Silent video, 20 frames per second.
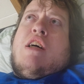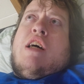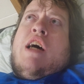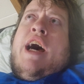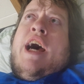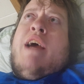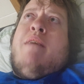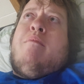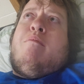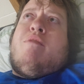
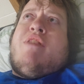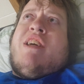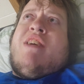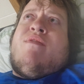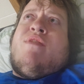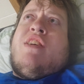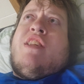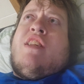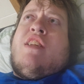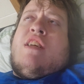I'm
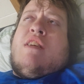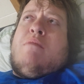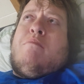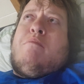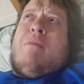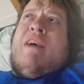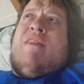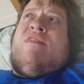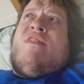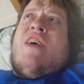leaving
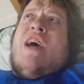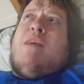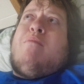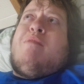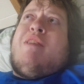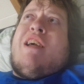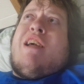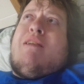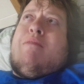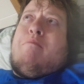my
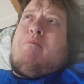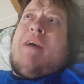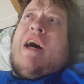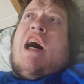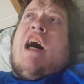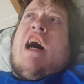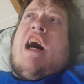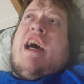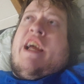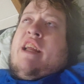family
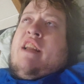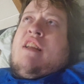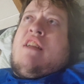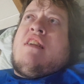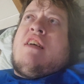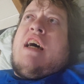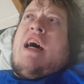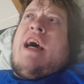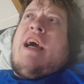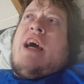behind.
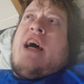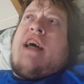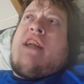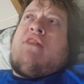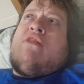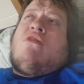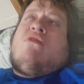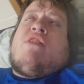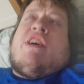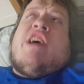I, I
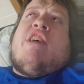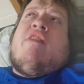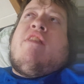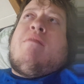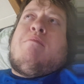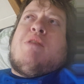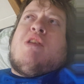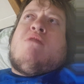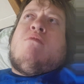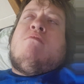don't care
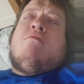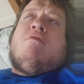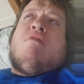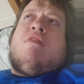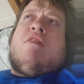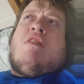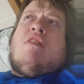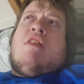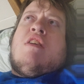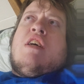anymore.
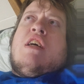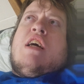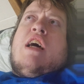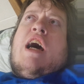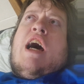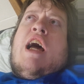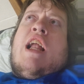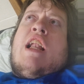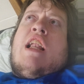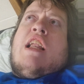
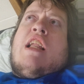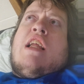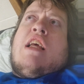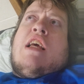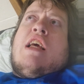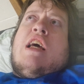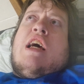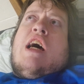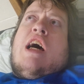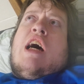And
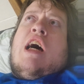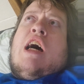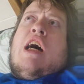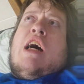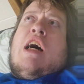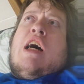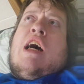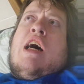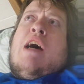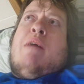
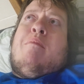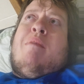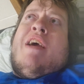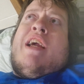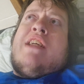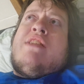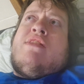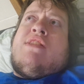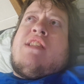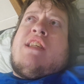I
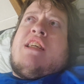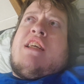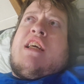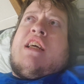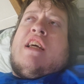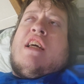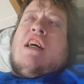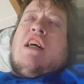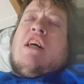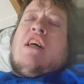may seek
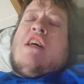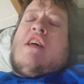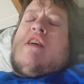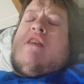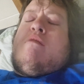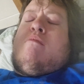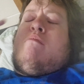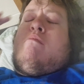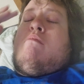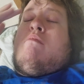
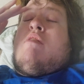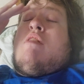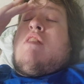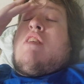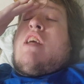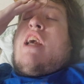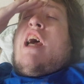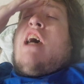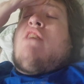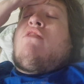um,
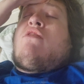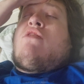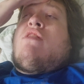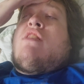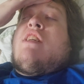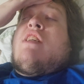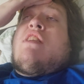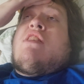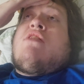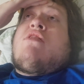
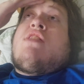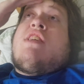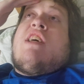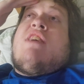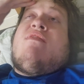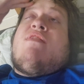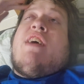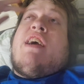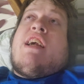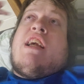counseling to see
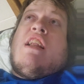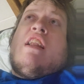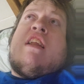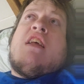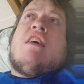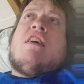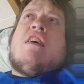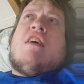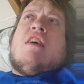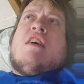if I
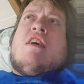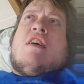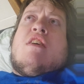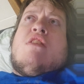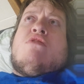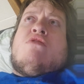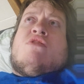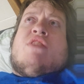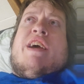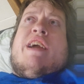can
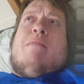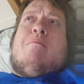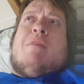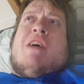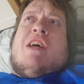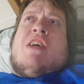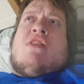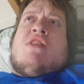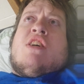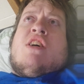train
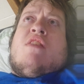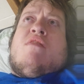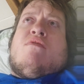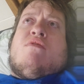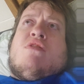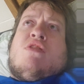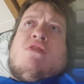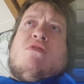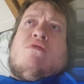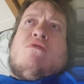myself
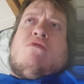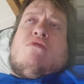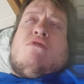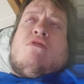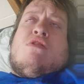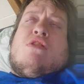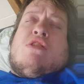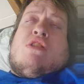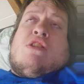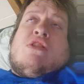to
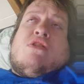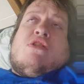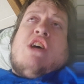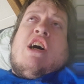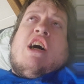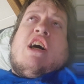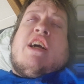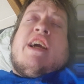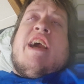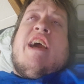just
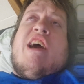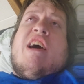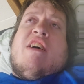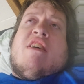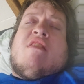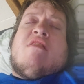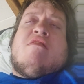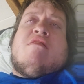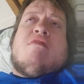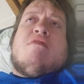not care.